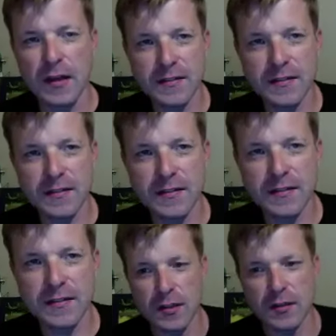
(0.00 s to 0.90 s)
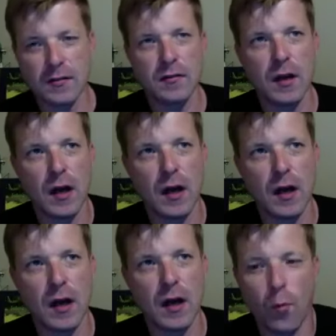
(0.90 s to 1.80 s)
not to mention
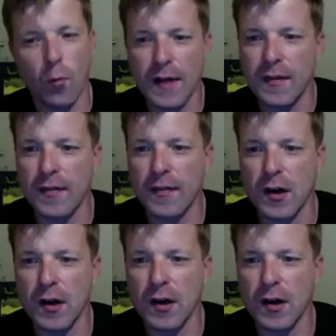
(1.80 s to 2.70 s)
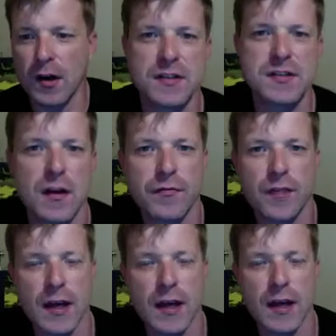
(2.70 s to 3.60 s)
the way that they're ingesting
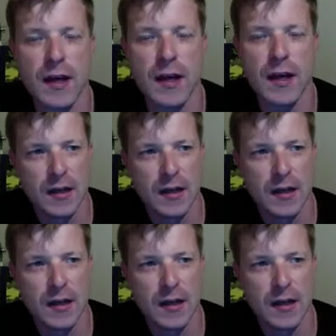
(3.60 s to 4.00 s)
stuff like